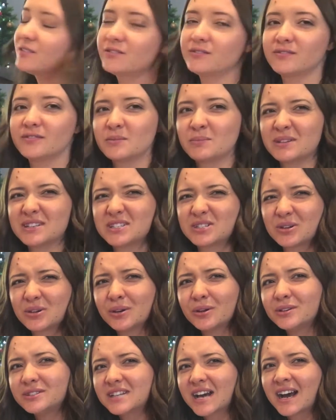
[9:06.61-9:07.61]
of a bit
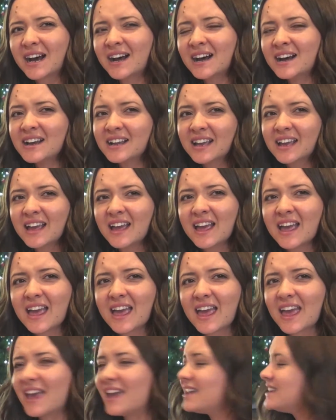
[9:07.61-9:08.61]
too dark,
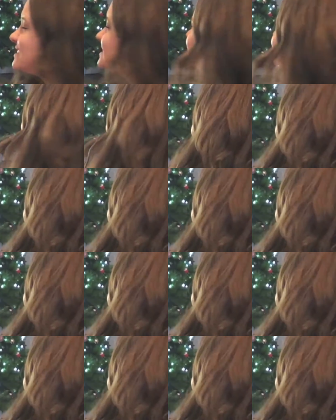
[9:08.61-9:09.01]
and the